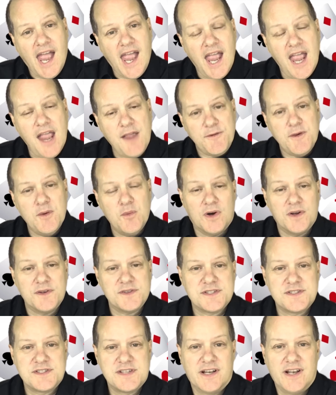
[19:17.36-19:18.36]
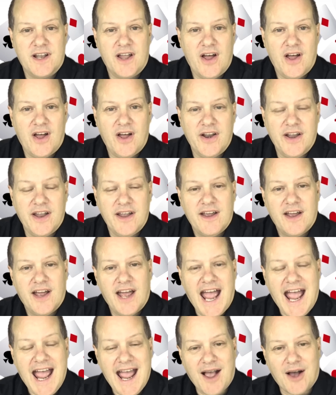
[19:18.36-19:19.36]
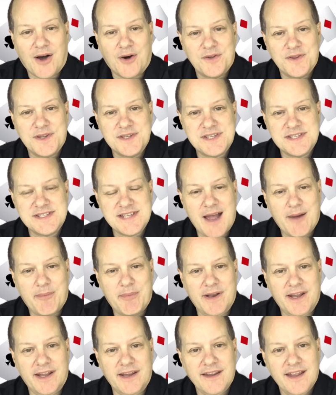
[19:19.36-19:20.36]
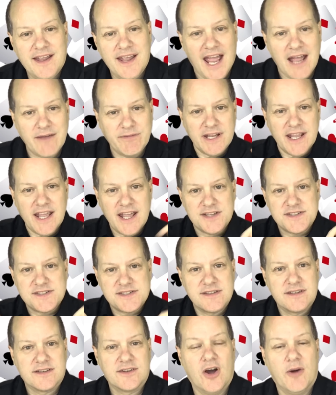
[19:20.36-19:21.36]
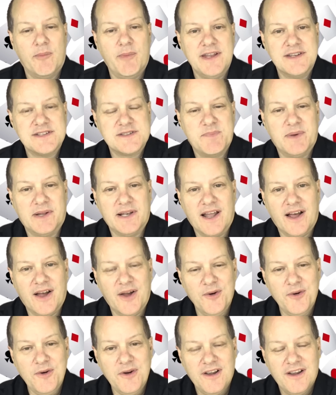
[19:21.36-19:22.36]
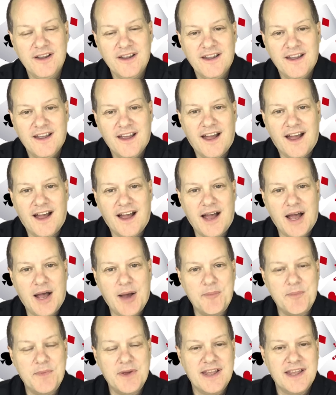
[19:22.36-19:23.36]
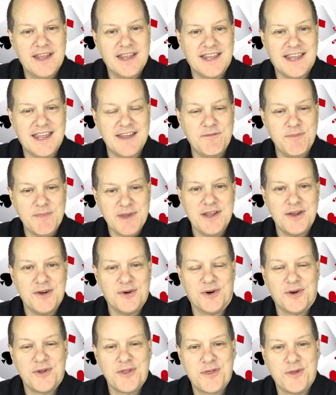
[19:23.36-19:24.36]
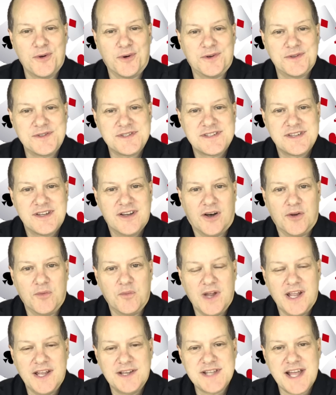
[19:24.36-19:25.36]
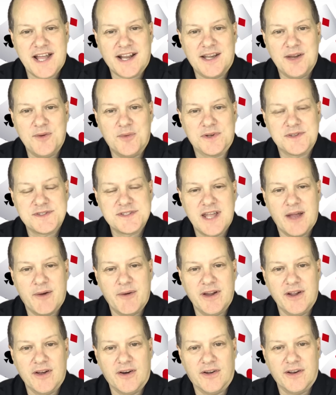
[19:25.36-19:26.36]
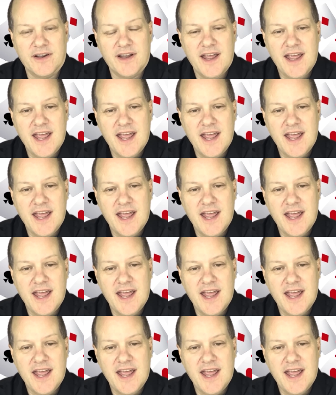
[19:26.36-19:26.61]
If you want to learn how this is happening, have a guess, comment below, um, give me your thoughts on exactly what's going on.